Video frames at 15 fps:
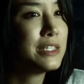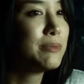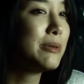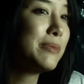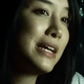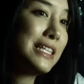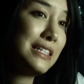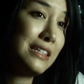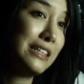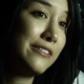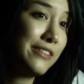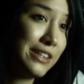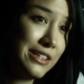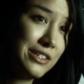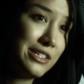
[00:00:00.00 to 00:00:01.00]
These people had to
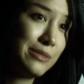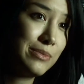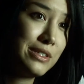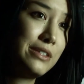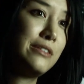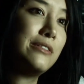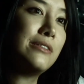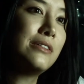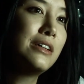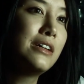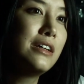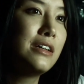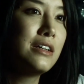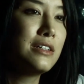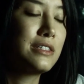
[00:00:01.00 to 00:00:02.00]
live on the ship too.
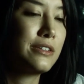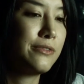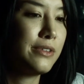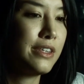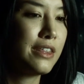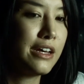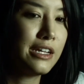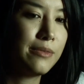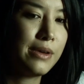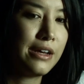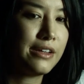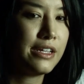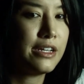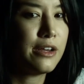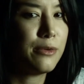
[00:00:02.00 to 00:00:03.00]
So we thought
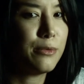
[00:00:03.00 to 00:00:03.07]
about, you